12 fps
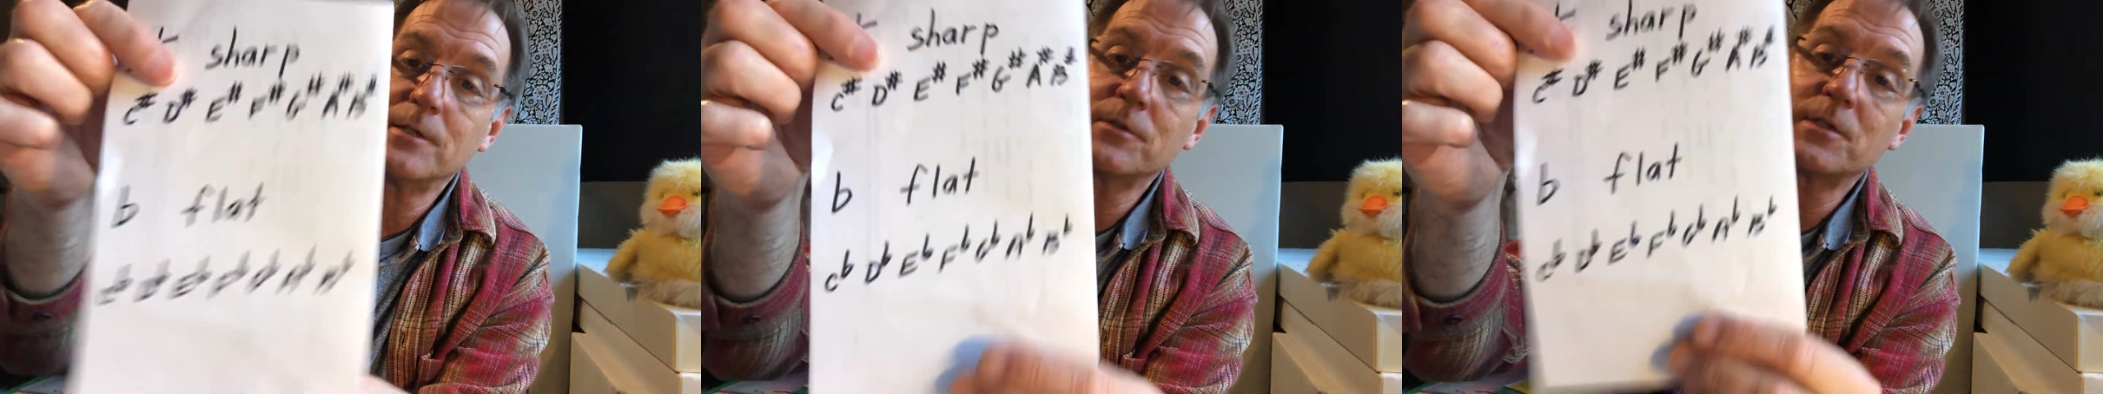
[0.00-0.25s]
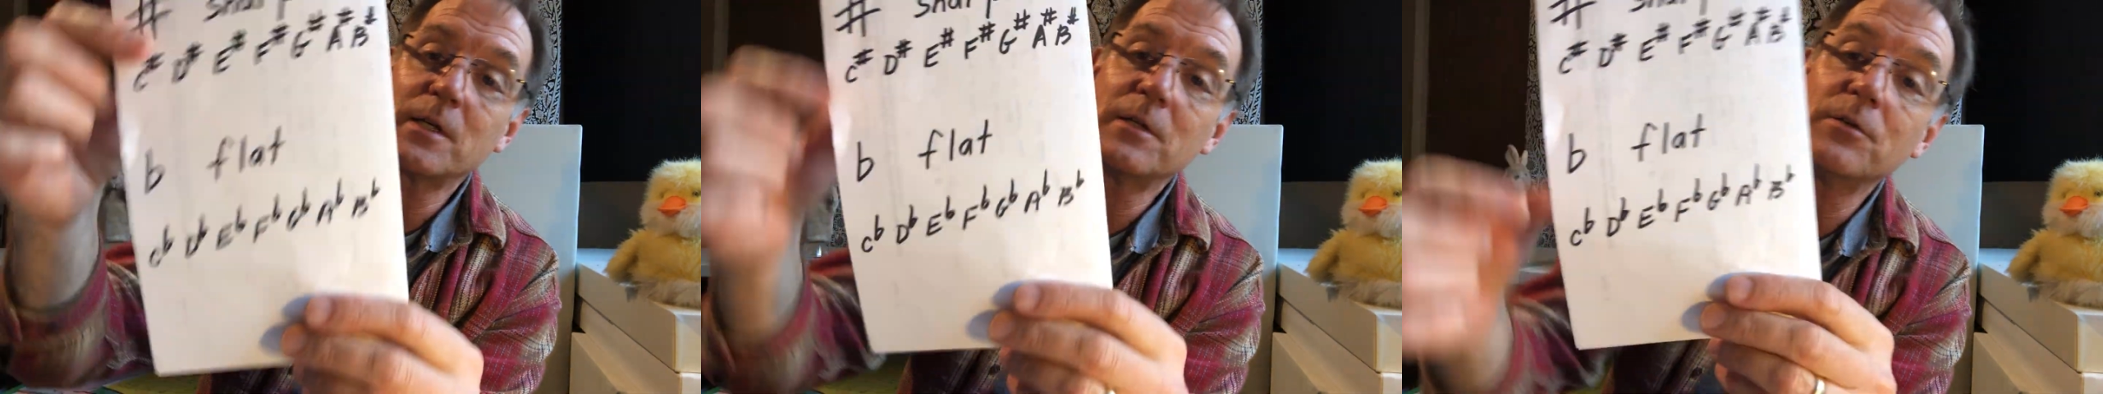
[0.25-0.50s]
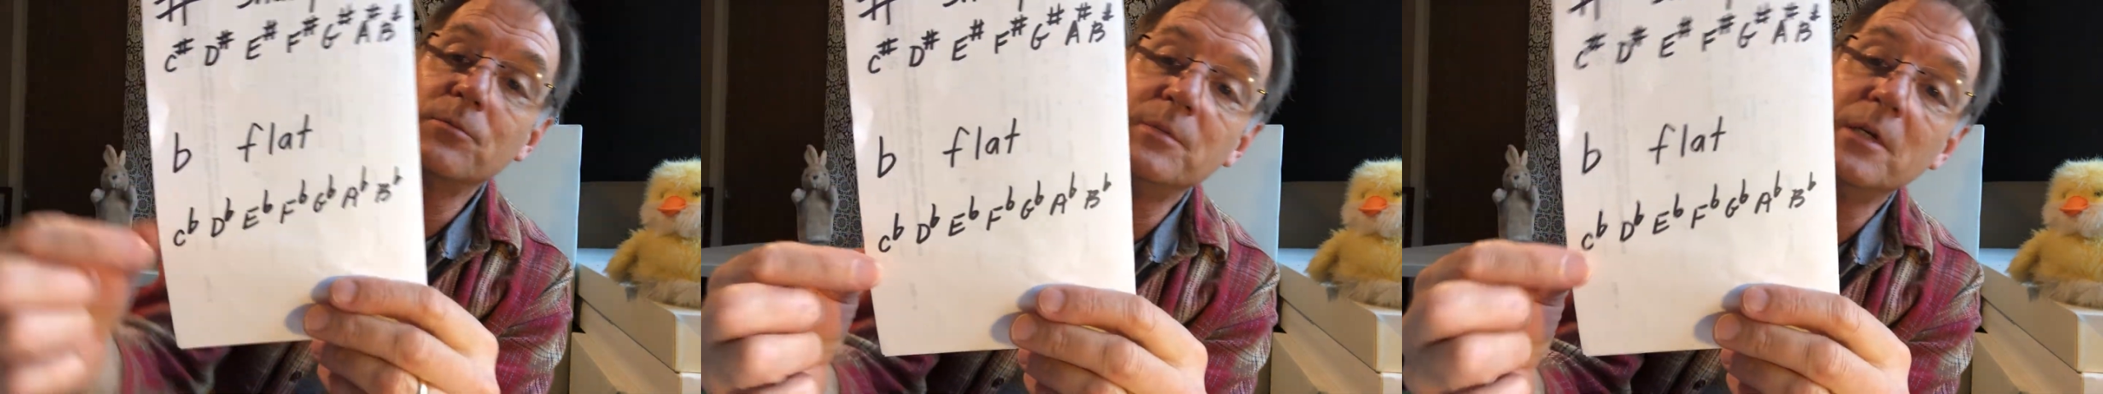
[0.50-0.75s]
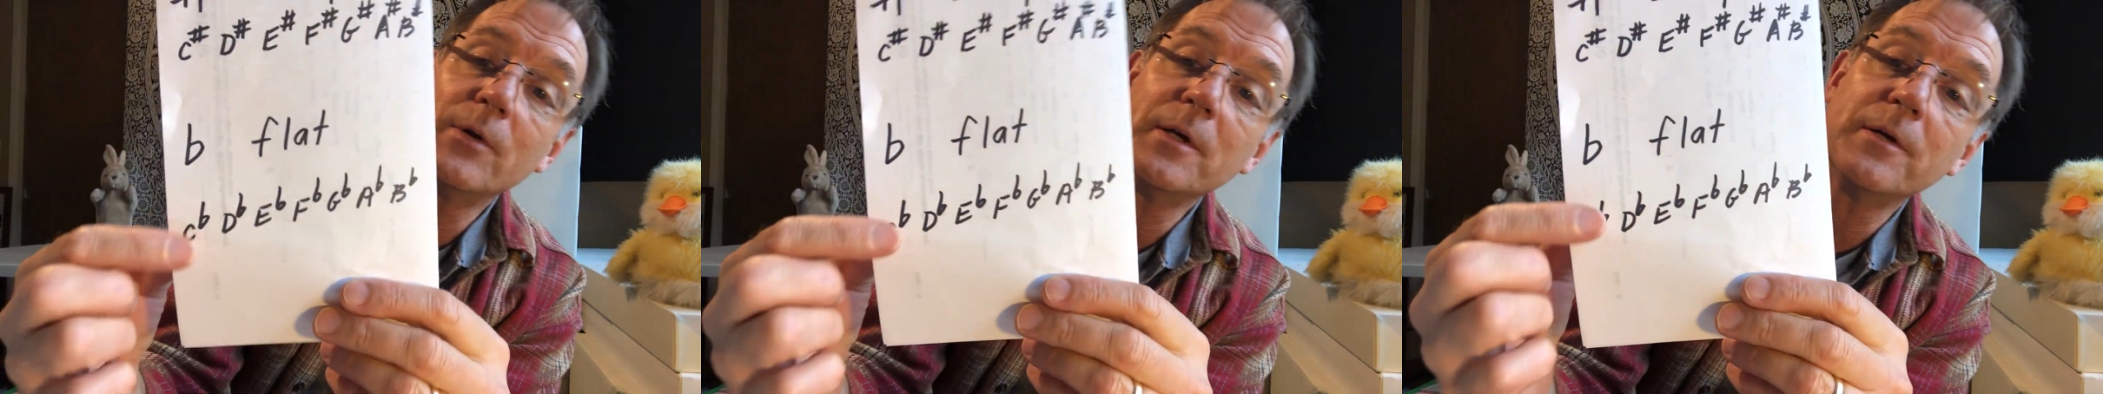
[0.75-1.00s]
It looks like a little
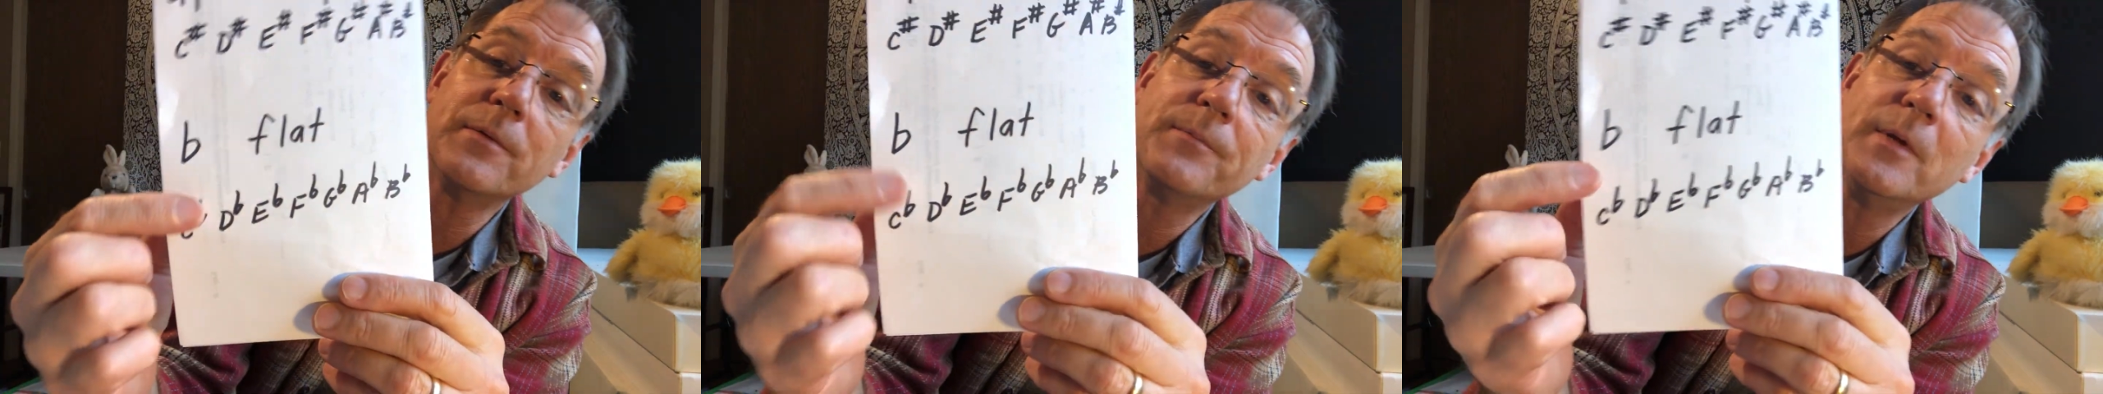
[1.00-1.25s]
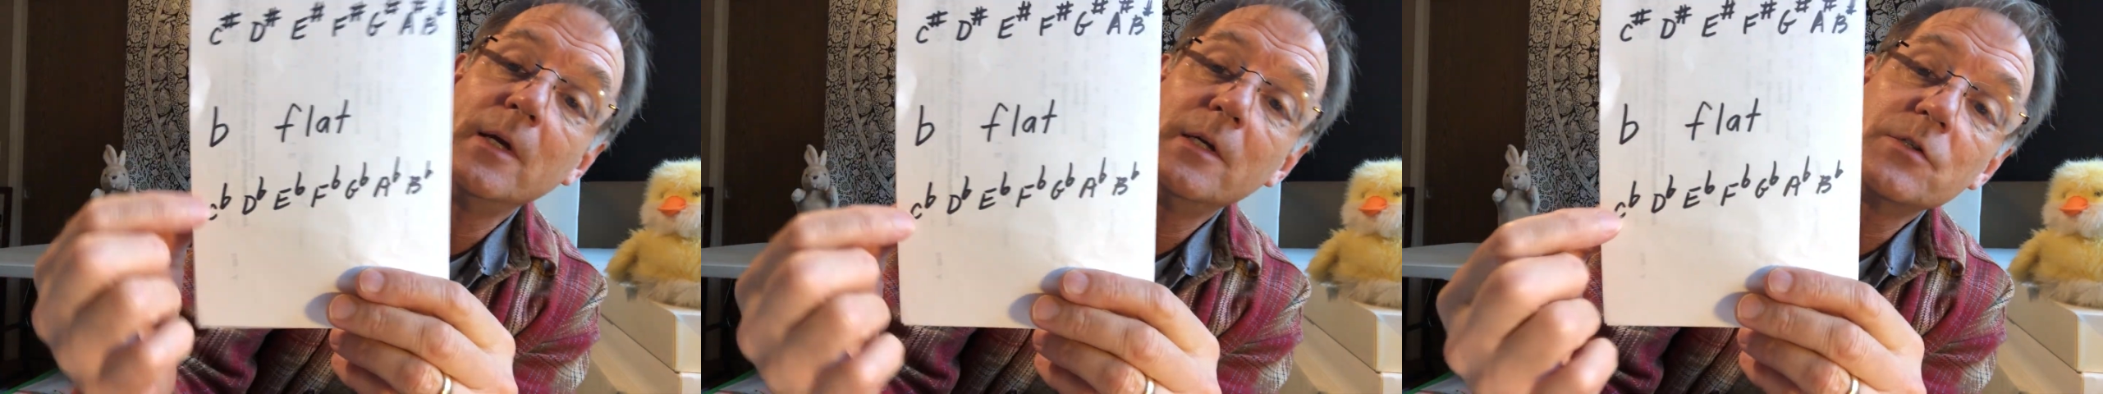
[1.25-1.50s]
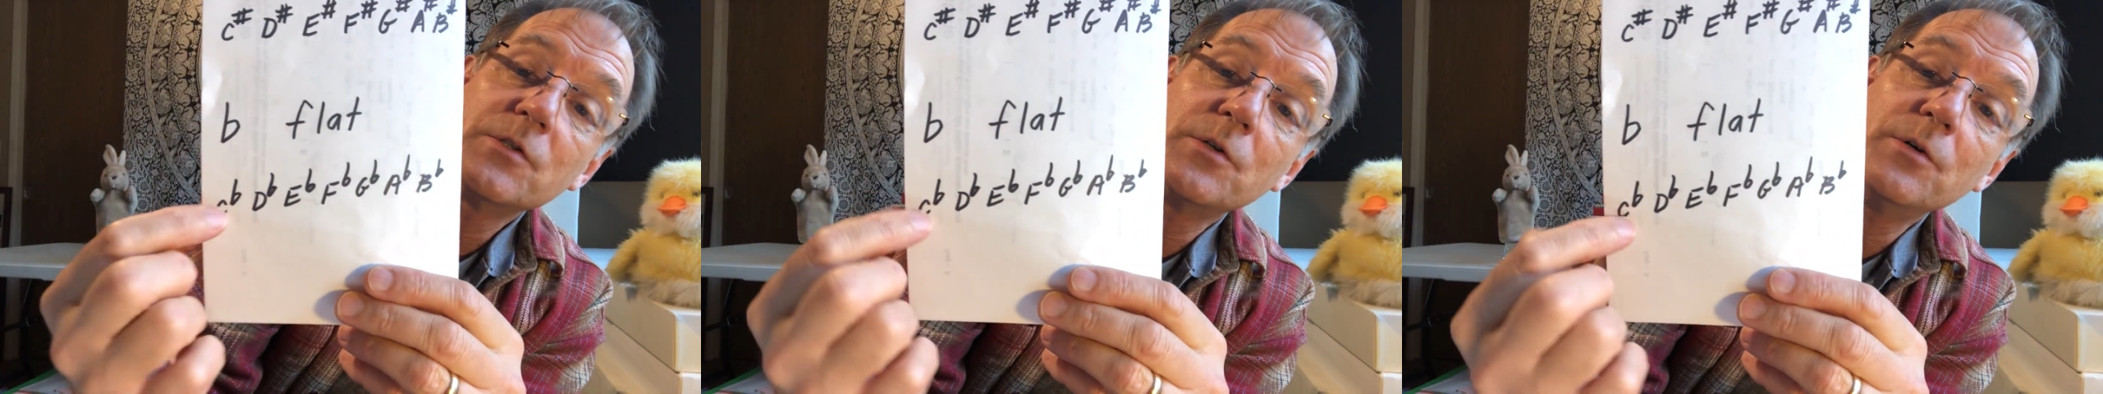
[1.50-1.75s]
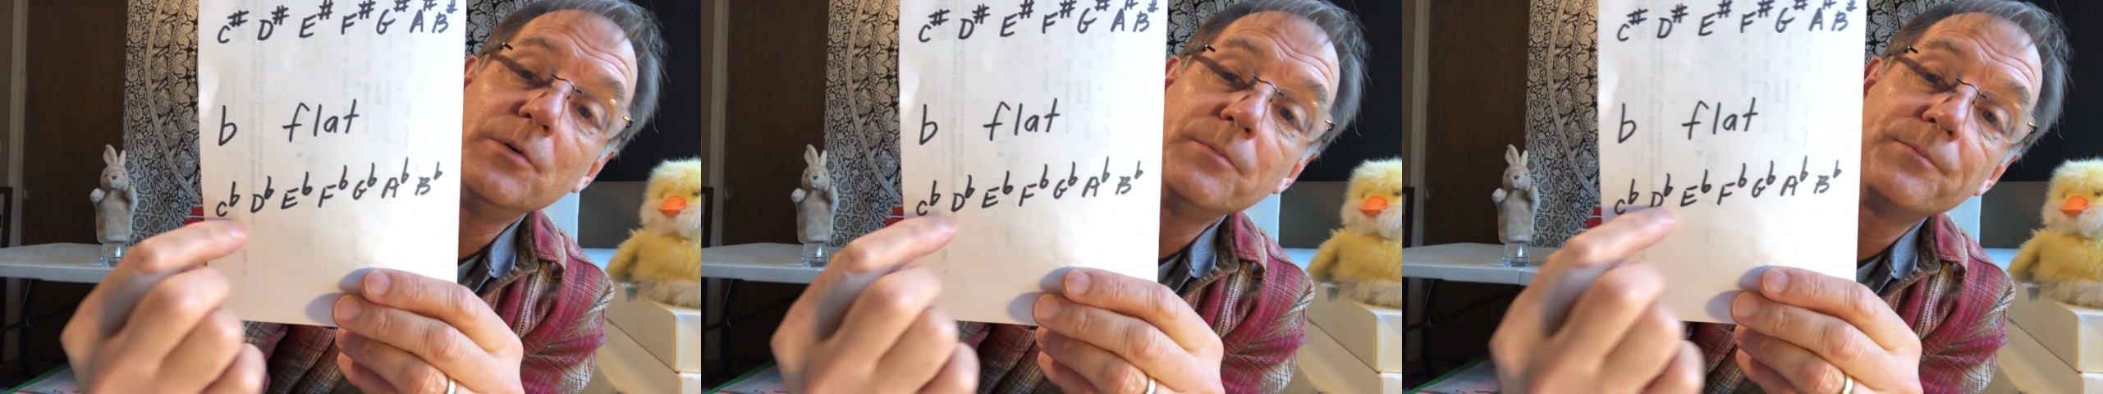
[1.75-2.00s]
B right here.
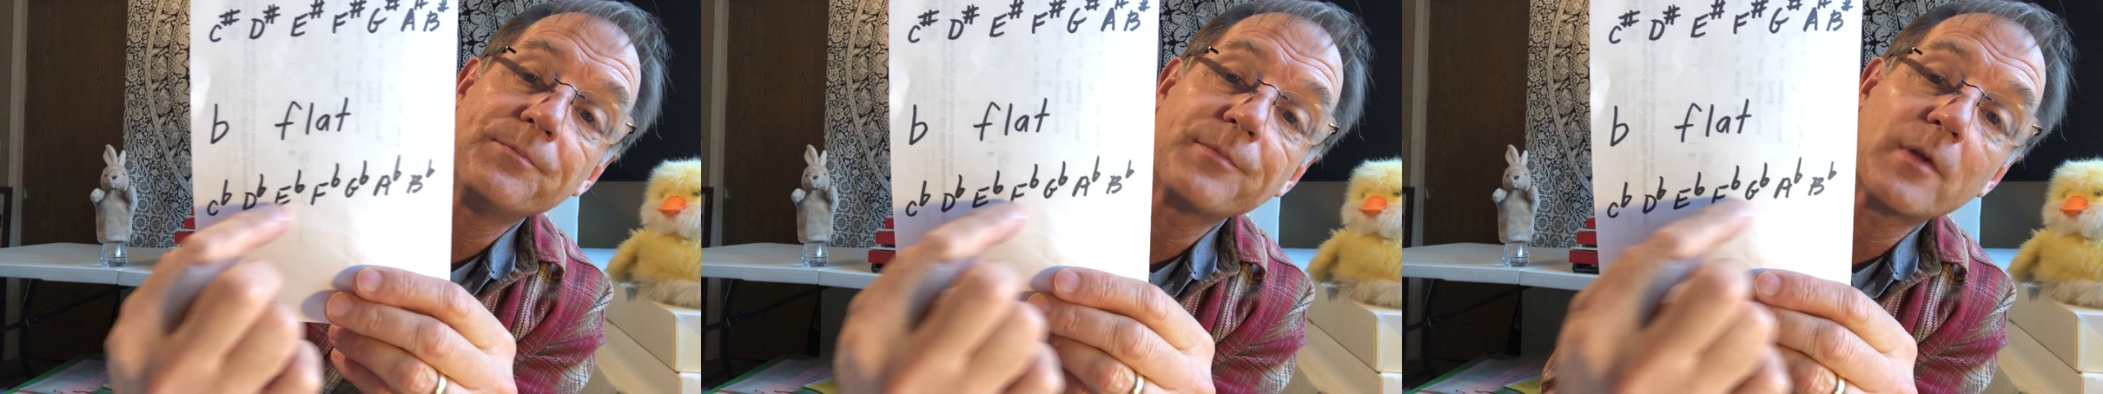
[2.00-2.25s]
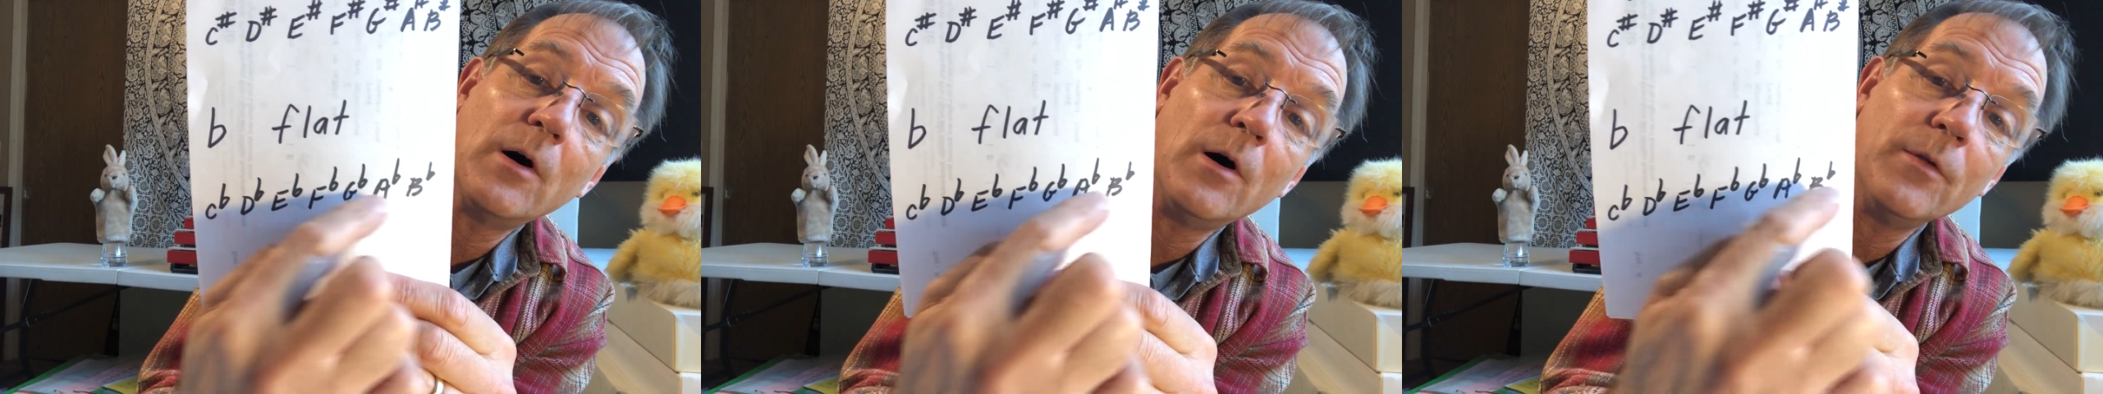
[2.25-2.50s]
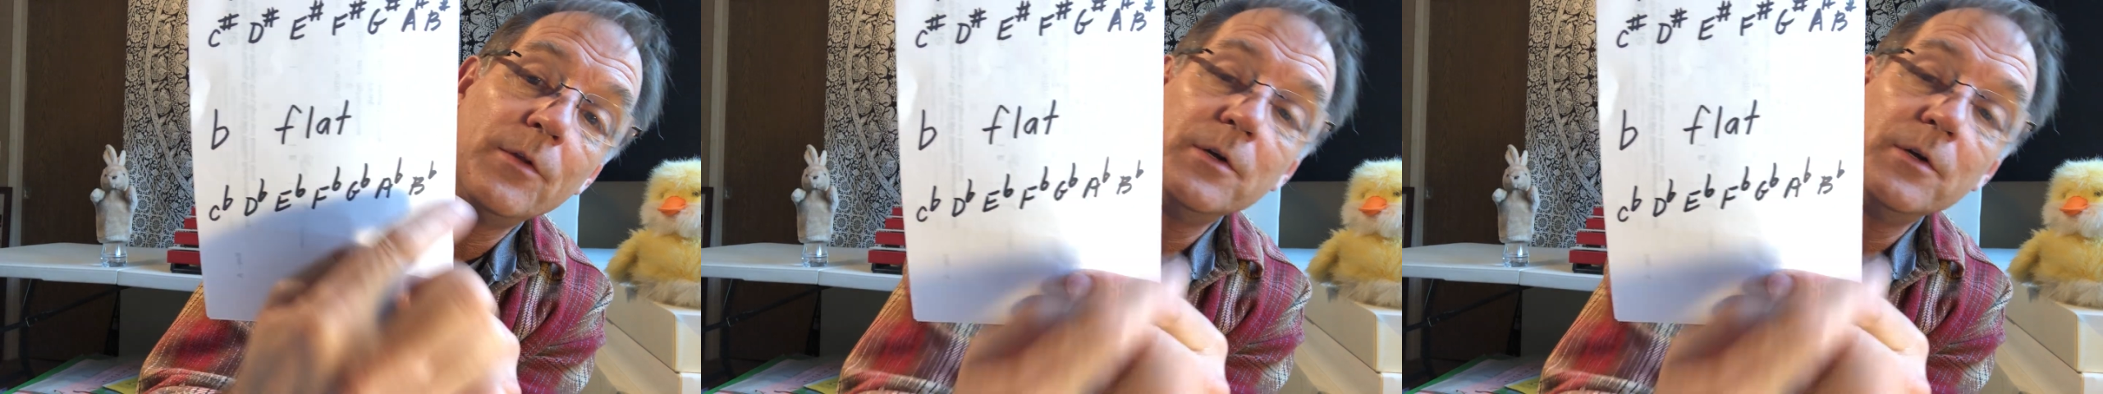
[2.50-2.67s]
So all the